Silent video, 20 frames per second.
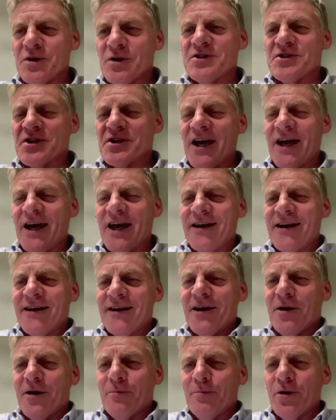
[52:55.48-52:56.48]
educated
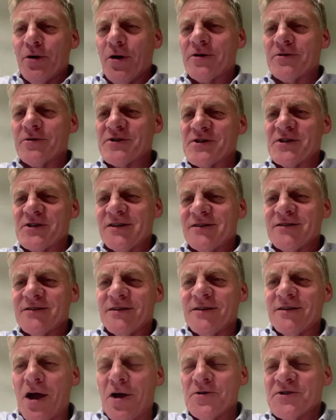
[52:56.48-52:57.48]
in a bureaucracy to
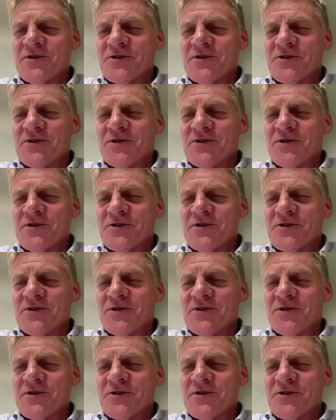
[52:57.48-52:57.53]
know